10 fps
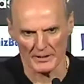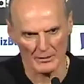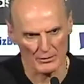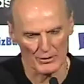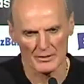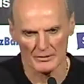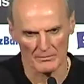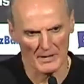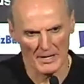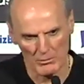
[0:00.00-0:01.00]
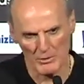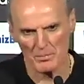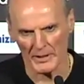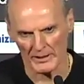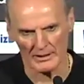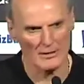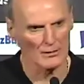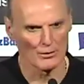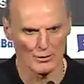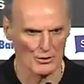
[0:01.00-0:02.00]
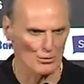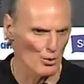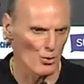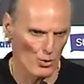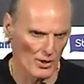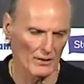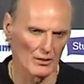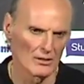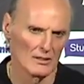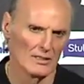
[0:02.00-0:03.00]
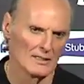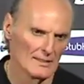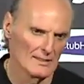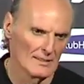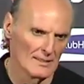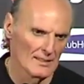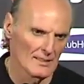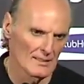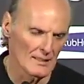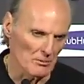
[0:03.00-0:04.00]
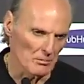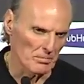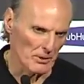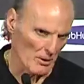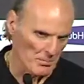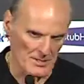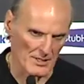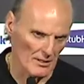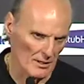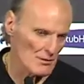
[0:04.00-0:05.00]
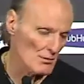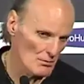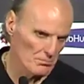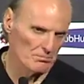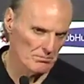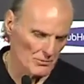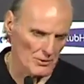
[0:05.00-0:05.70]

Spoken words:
quarter where we lost 10 balls. We lost our game, actually, but